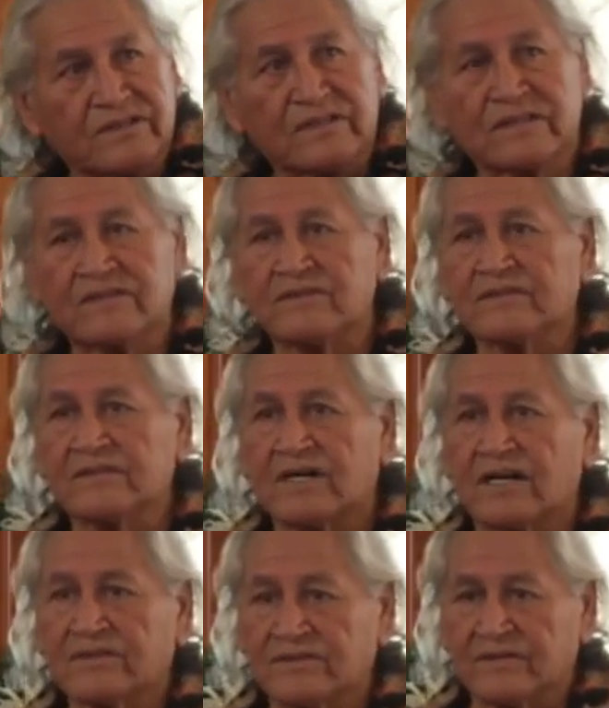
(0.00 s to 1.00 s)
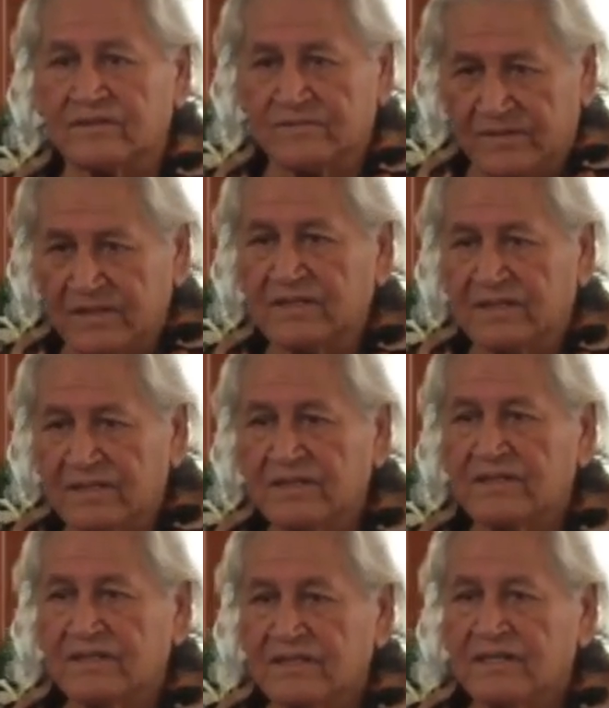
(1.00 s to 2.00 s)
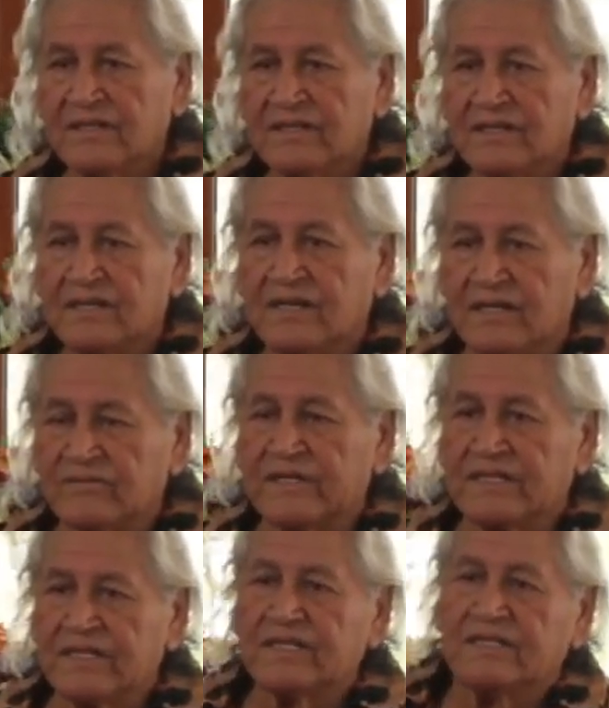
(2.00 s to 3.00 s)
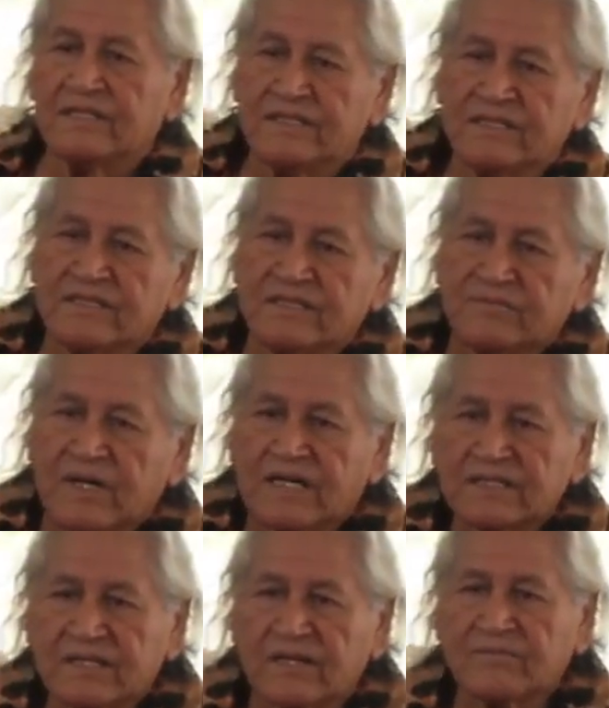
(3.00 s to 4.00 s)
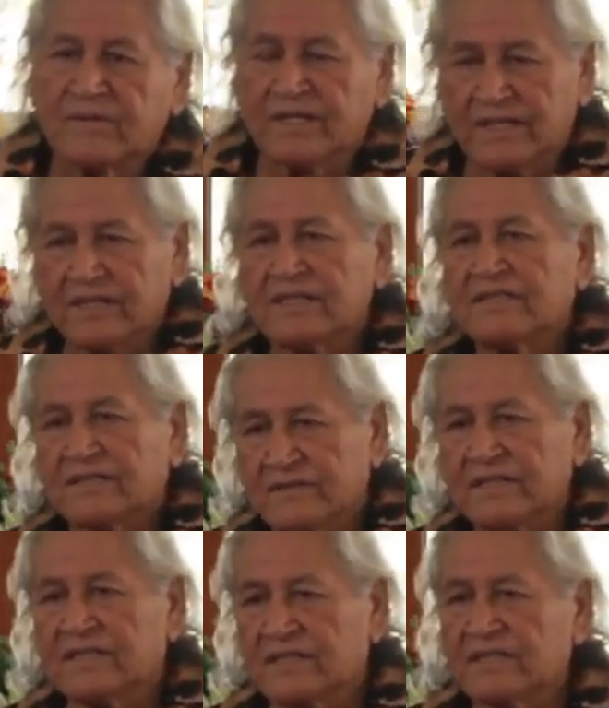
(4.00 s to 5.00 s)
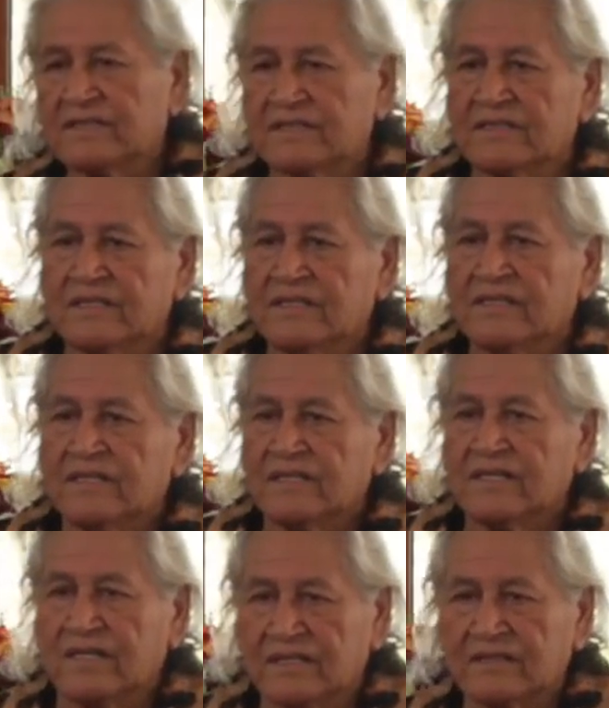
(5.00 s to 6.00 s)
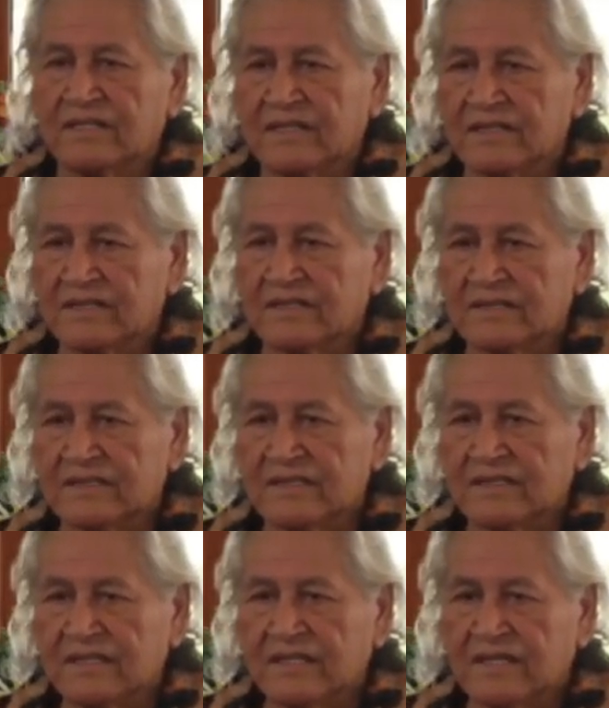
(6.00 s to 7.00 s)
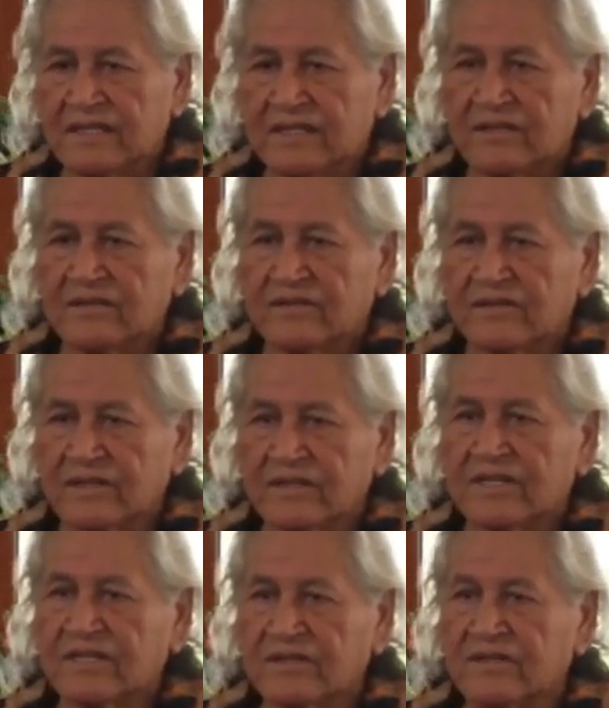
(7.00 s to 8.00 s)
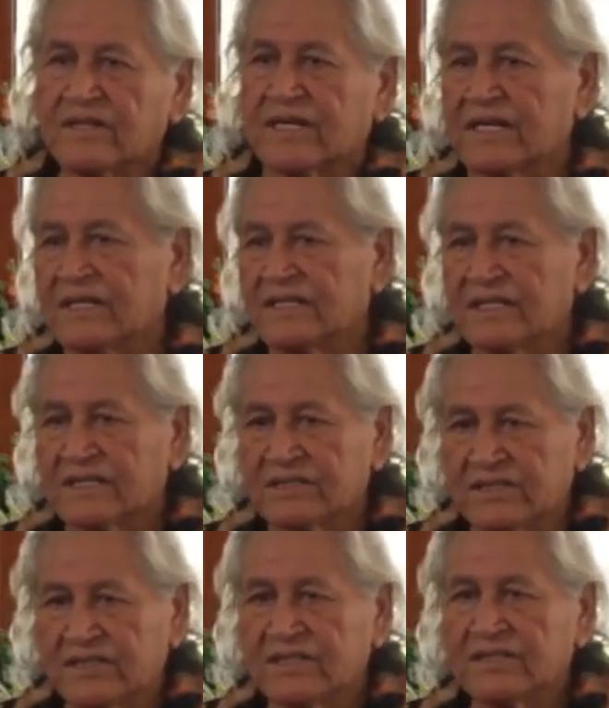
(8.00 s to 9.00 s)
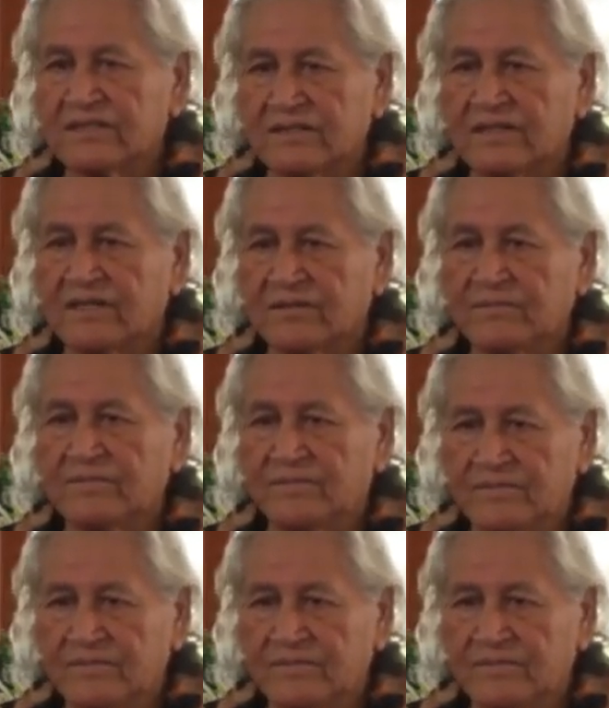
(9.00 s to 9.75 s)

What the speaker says: going to go and talk to them. And we did these past couple of years. And we're going to go again next year to help